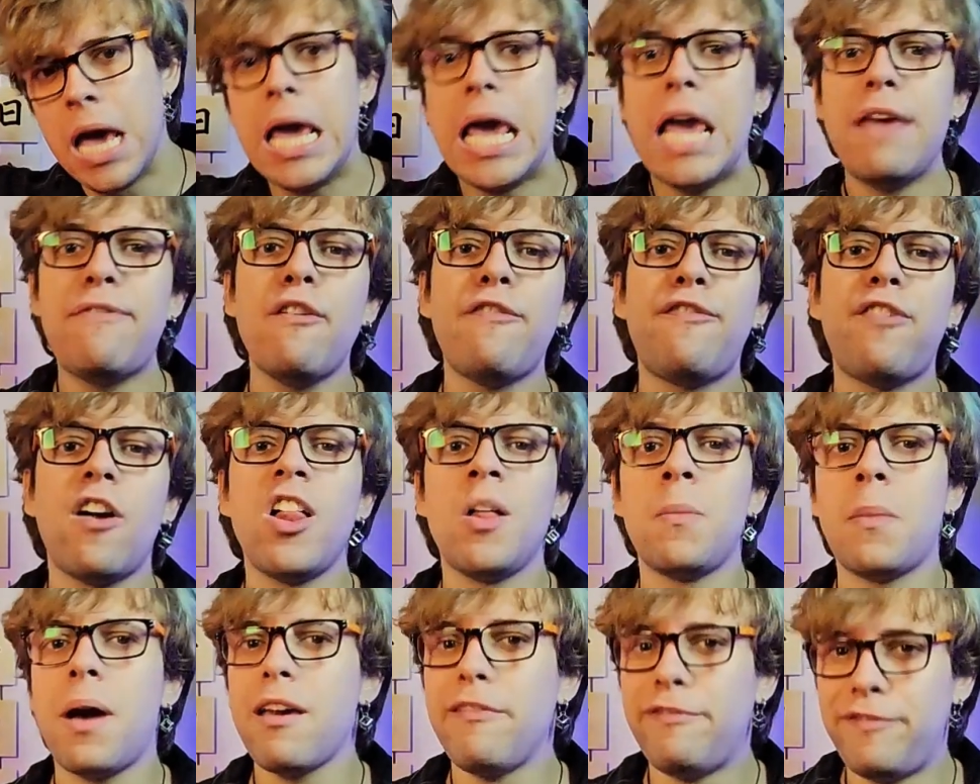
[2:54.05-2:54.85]
If you
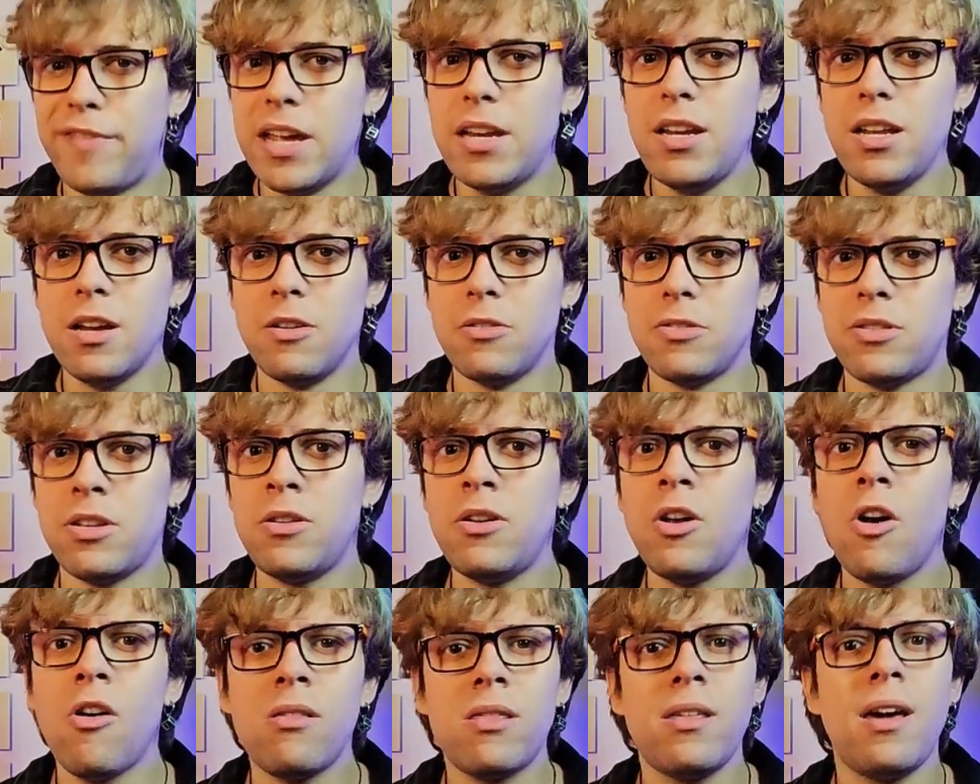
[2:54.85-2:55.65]
follow my videos, you
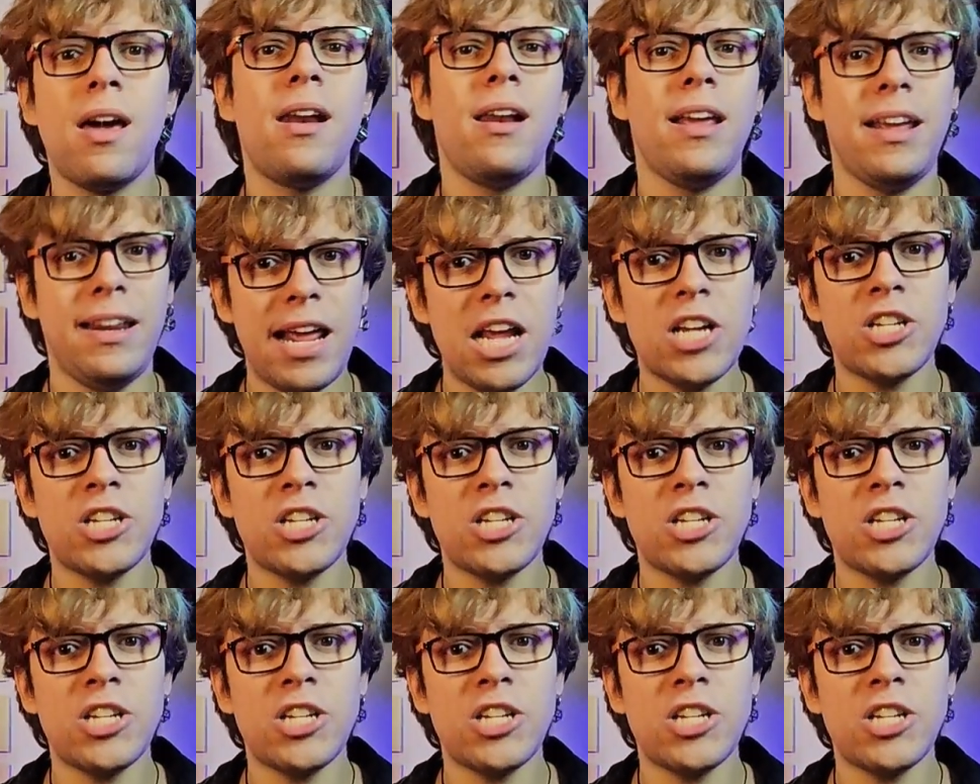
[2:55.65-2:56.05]
know that in